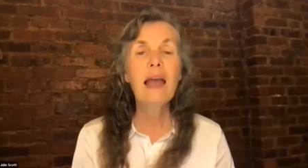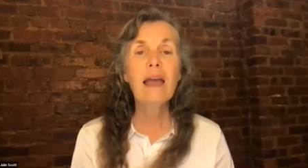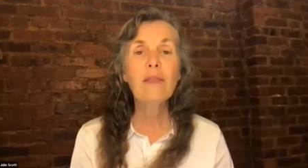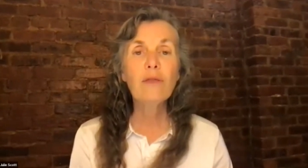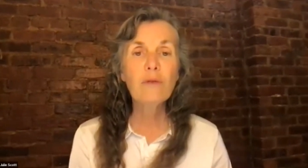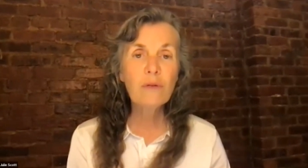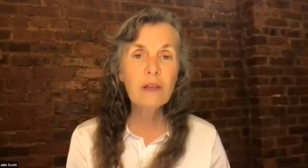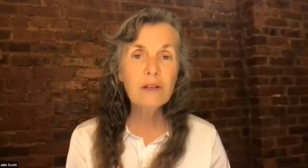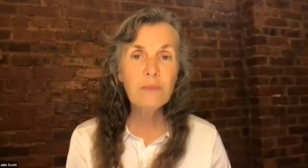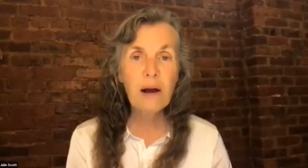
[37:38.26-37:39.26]
And through
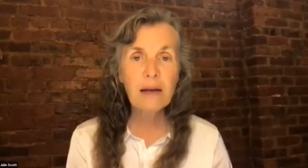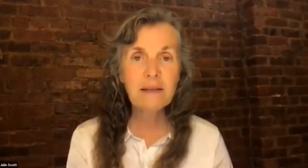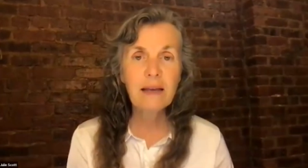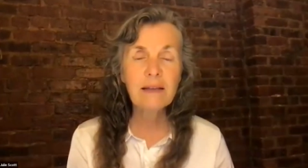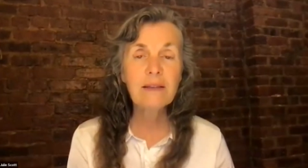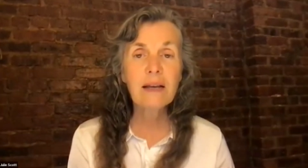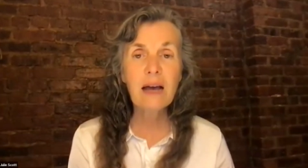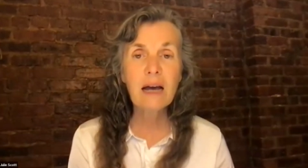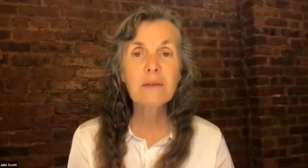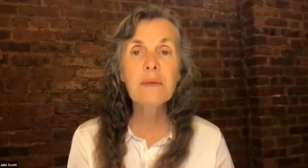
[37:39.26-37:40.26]
this process, the
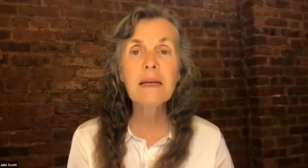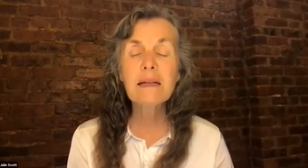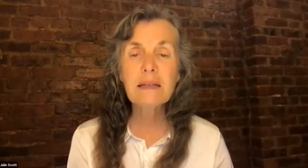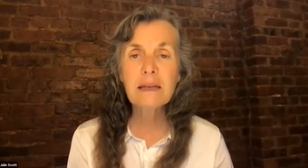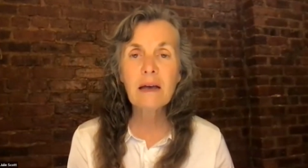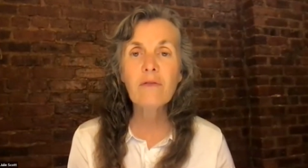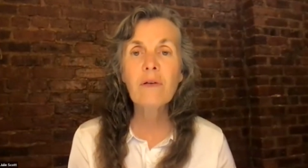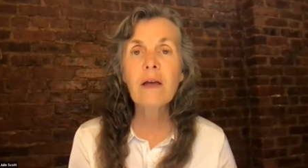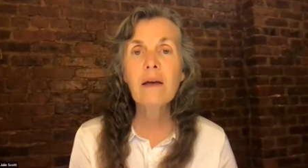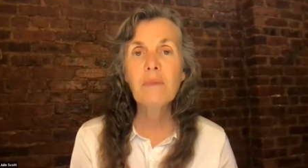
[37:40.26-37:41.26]
cosmic itself
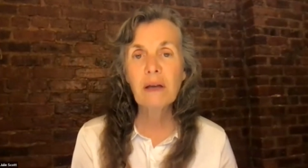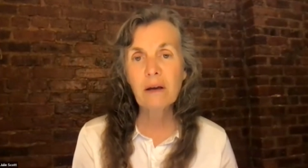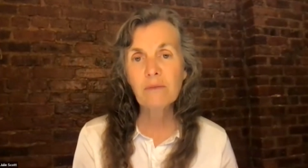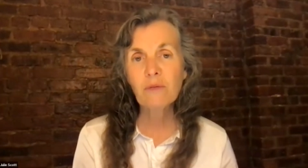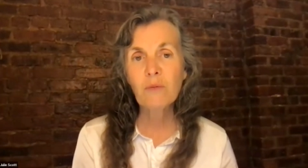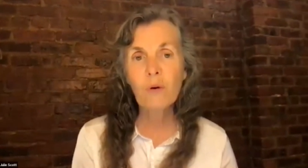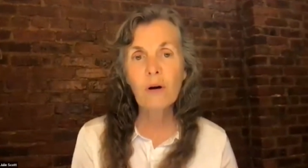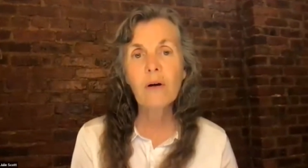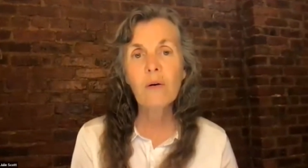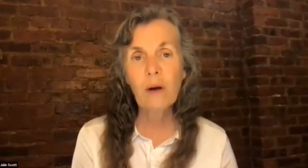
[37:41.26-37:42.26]
becomes
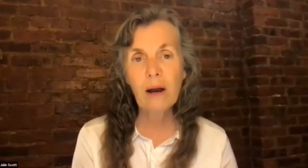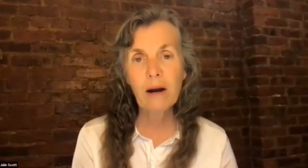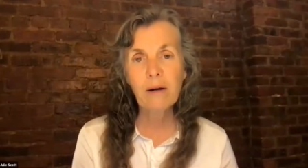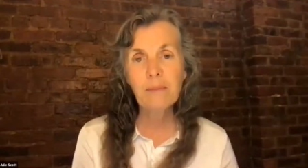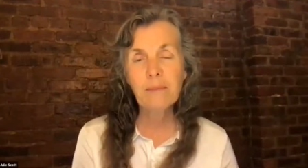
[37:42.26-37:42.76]
more aware.